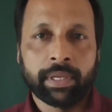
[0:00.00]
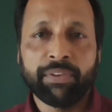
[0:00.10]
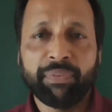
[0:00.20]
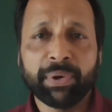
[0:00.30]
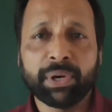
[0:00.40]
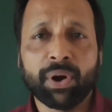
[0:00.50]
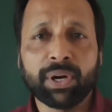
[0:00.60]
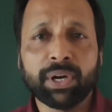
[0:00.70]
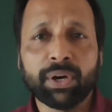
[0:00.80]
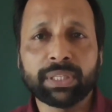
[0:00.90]
If you
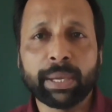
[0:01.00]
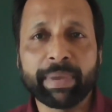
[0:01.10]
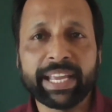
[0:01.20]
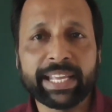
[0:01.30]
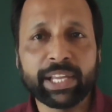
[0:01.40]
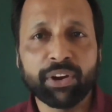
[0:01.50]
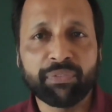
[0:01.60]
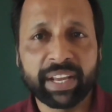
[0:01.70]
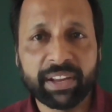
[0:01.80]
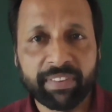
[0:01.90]
don't know the meaning
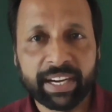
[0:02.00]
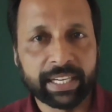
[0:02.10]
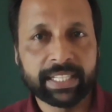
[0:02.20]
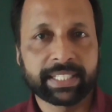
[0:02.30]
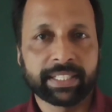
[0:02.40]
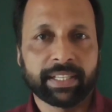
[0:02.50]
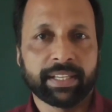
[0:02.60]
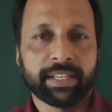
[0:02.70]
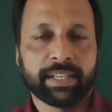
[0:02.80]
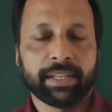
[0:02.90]
of any words,
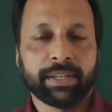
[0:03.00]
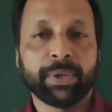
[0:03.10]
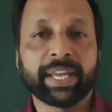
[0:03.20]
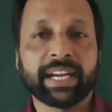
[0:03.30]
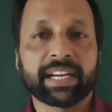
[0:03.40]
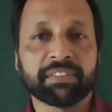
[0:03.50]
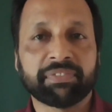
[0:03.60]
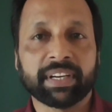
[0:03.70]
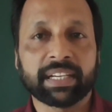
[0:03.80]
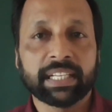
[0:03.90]
you can
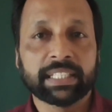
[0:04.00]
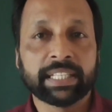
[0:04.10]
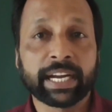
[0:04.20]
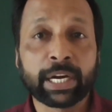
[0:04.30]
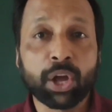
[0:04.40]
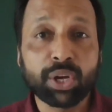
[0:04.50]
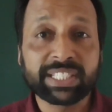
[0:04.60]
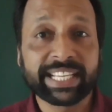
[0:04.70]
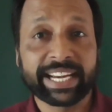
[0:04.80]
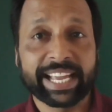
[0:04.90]
refer the
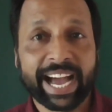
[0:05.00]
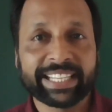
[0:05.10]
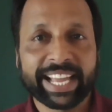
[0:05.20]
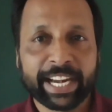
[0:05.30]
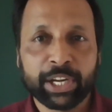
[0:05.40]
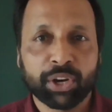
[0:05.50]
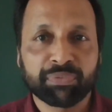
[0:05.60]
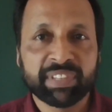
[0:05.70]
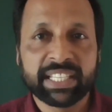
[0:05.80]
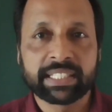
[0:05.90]
glossary at the end
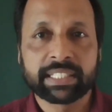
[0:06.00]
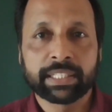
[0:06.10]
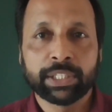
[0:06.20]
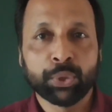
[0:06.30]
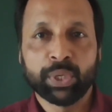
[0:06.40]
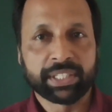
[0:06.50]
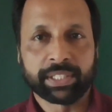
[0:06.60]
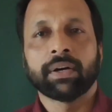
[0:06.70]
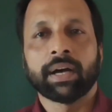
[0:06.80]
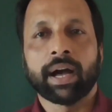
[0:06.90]
of this unit.
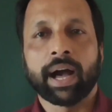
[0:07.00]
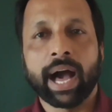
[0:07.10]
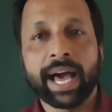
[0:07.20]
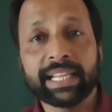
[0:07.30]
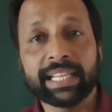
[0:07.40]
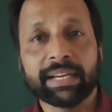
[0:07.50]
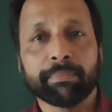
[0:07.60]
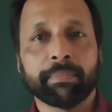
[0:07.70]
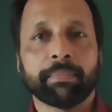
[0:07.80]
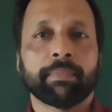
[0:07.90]

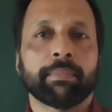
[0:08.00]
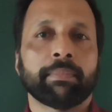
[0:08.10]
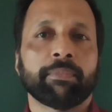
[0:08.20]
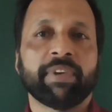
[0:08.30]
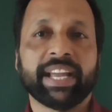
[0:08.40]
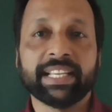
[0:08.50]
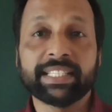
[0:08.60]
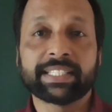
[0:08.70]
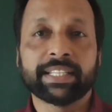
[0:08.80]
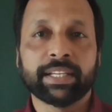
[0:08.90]
Another way
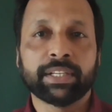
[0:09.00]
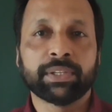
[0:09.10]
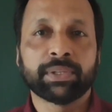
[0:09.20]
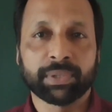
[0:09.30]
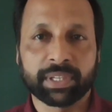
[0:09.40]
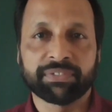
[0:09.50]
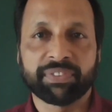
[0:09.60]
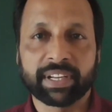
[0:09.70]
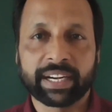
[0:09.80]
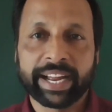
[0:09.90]
is to
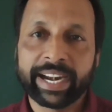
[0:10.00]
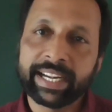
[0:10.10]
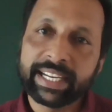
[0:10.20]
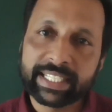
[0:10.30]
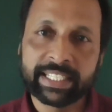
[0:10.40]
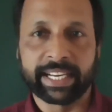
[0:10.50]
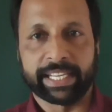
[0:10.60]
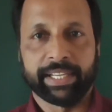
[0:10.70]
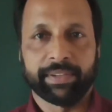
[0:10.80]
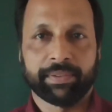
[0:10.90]
refer a
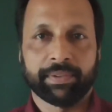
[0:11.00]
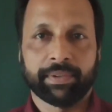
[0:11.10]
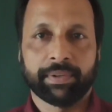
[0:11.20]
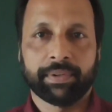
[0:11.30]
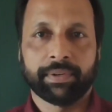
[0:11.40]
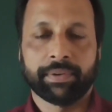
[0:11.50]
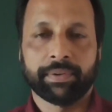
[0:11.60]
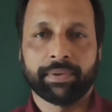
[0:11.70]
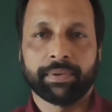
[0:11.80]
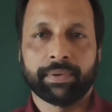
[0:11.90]
dictionary.
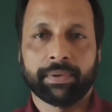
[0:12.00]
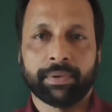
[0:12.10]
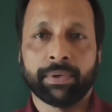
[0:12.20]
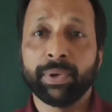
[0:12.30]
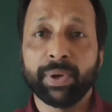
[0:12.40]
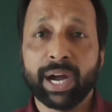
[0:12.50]
Do you